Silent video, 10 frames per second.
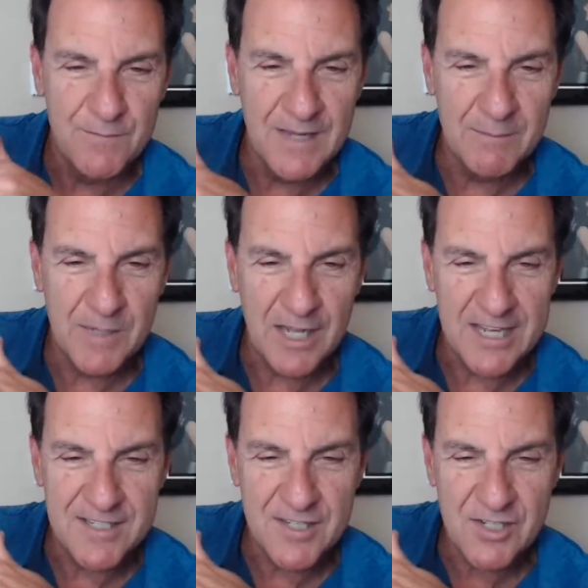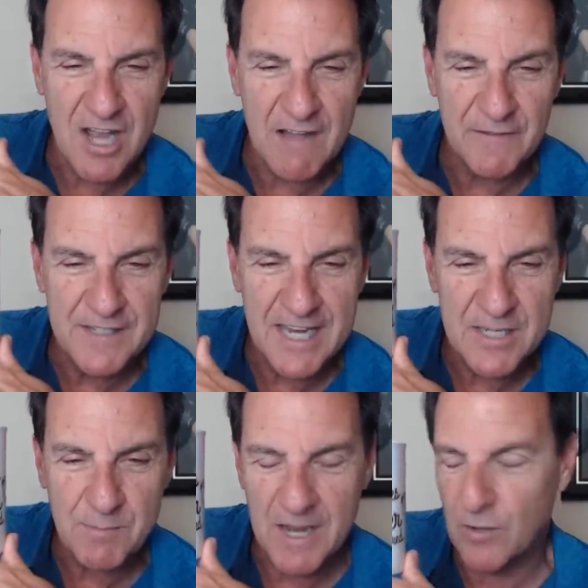emulates this coffee
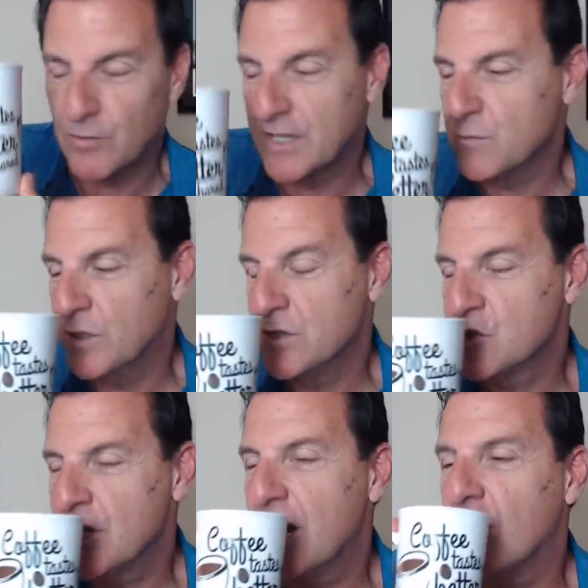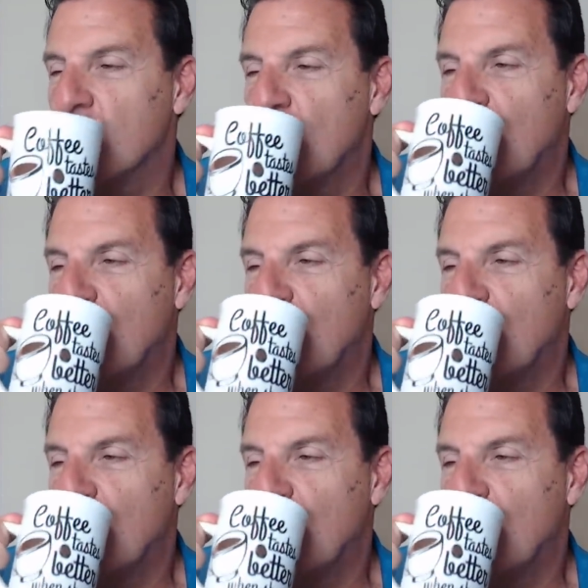tastes better than when shared